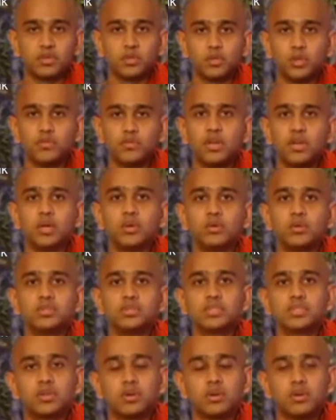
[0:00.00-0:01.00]
You will
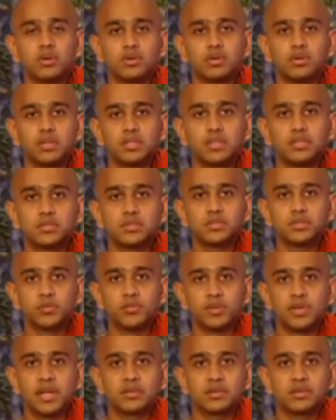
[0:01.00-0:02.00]
lose your
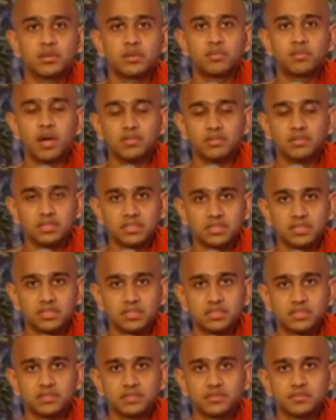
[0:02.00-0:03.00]
supernatural powers.